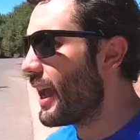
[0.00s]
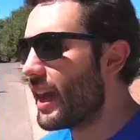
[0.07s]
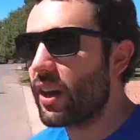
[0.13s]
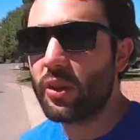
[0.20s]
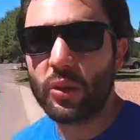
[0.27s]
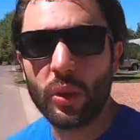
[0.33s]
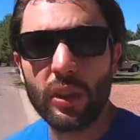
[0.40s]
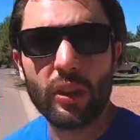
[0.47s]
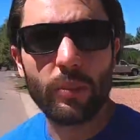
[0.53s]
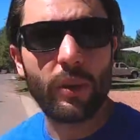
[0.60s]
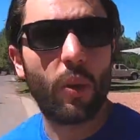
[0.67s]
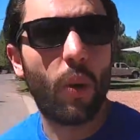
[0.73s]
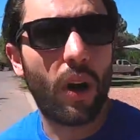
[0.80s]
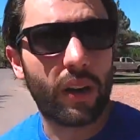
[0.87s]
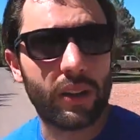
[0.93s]
and I'll do a little bit
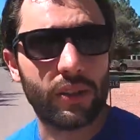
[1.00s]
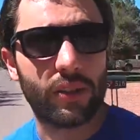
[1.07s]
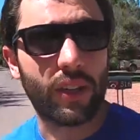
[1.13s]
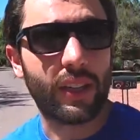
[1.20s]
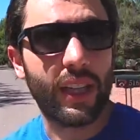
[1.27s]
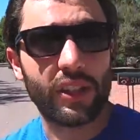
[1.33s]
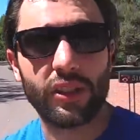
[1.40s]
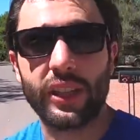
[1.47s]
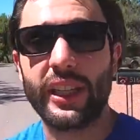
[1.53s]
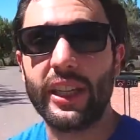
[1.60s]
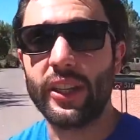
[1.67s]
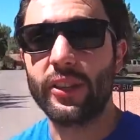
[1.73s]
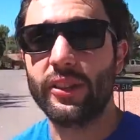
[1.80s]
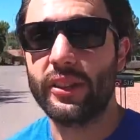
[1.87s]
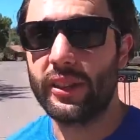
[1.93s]
of walking so you can actually hear the